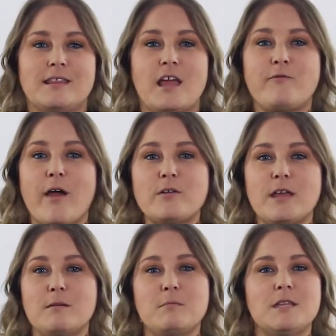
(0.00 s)
They
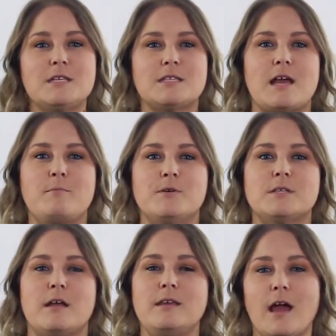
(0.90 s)
found him and the disciples
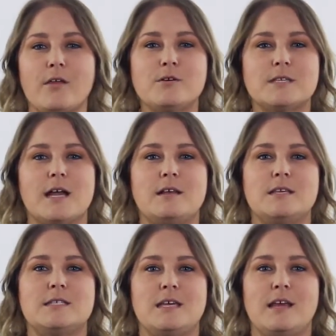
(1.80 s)
on the other side of
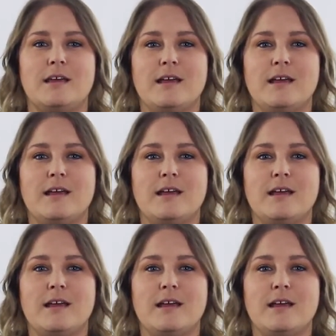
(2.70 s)
the sea.